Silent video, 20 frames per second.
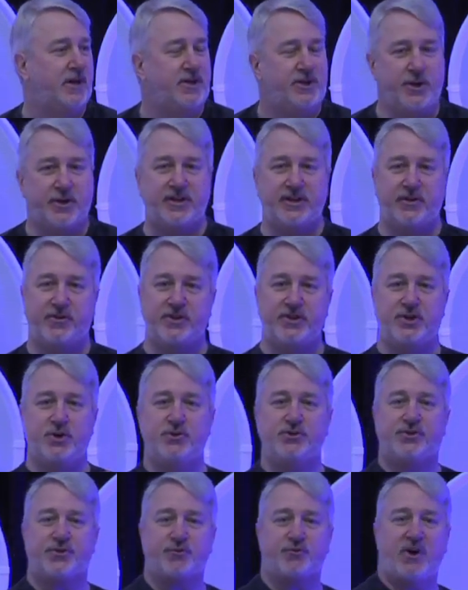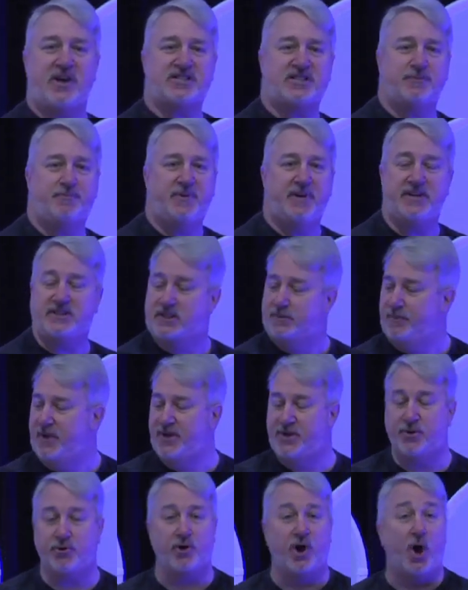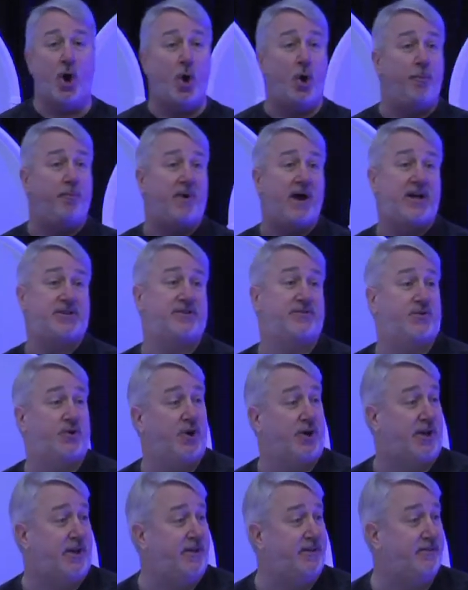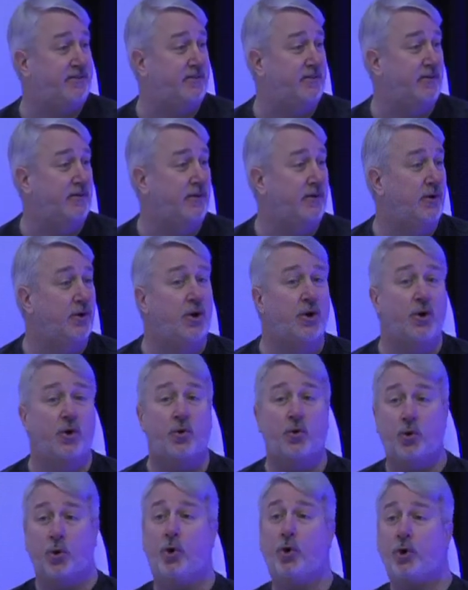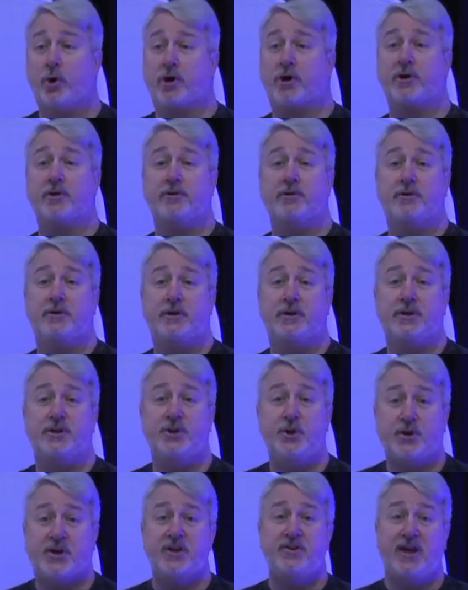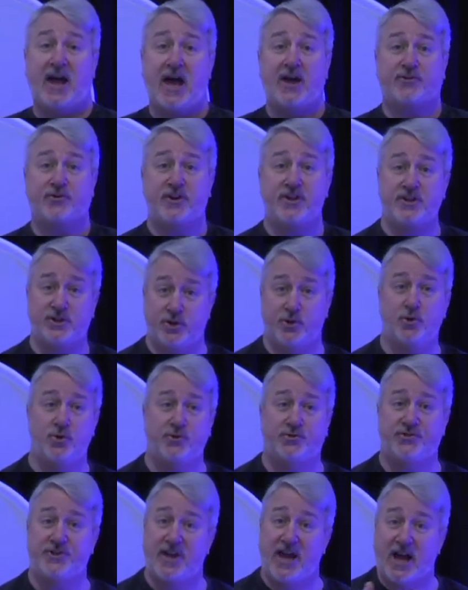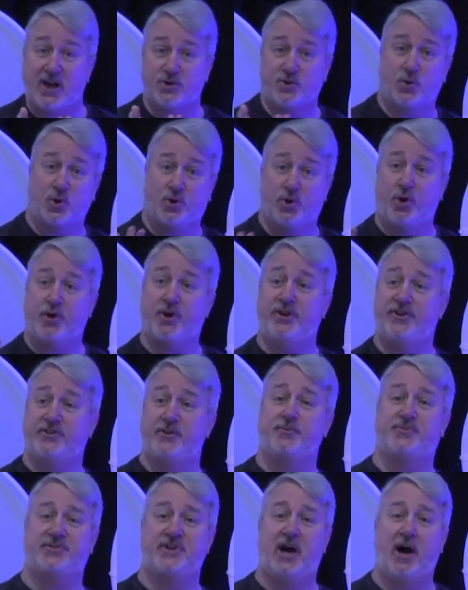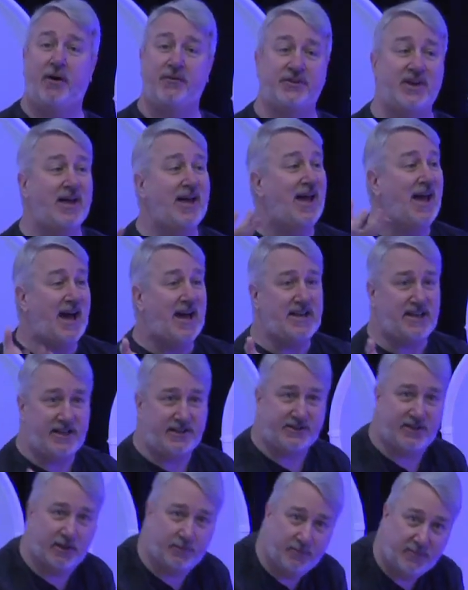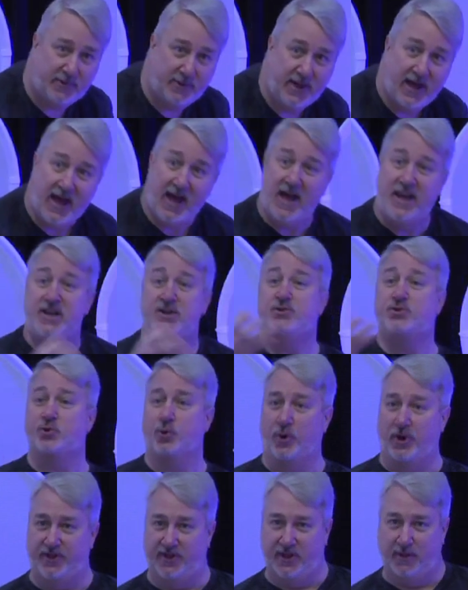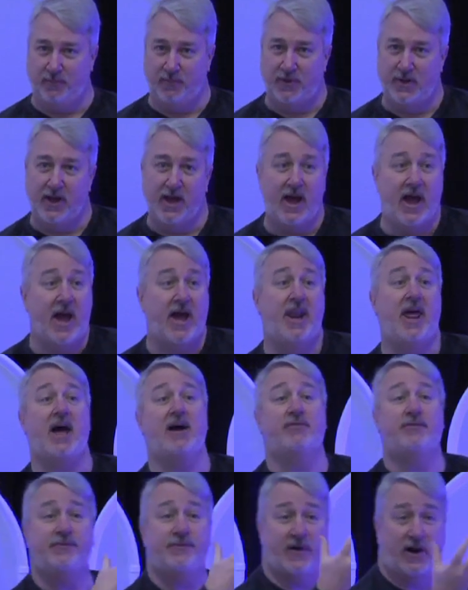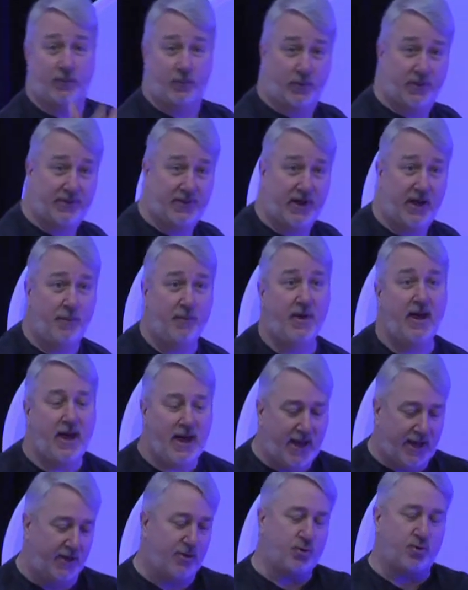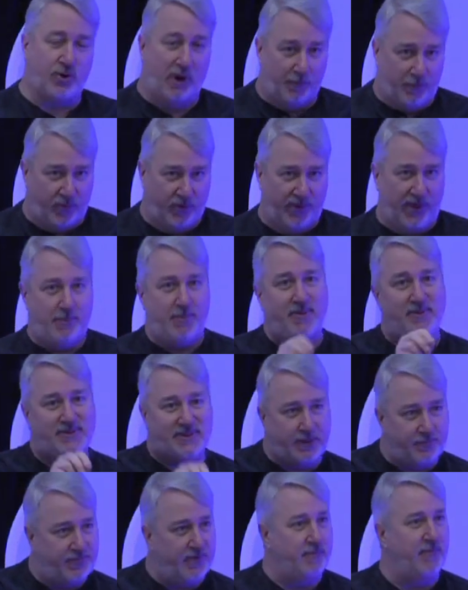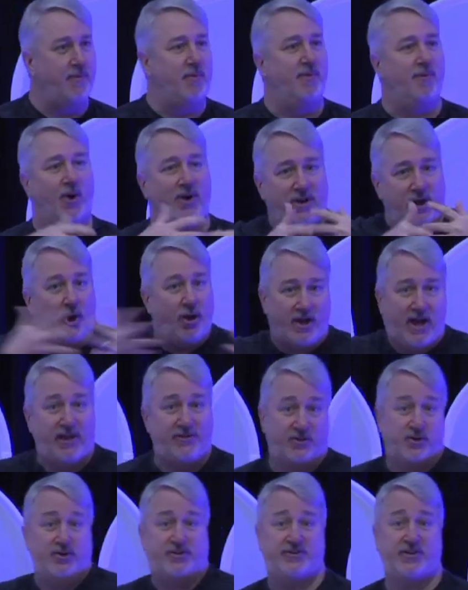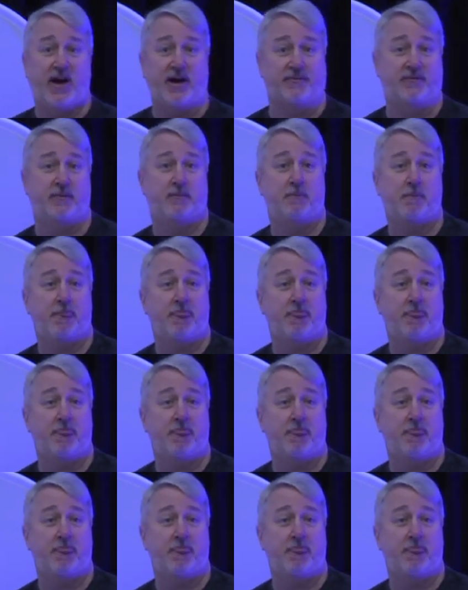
You can either use the recipe to make your own batch of cookies, or you can actually use the actual cookies themselves and eat them and enjoy them and have fun with them and crumble them and dip them in milk and all kinds of good stuff.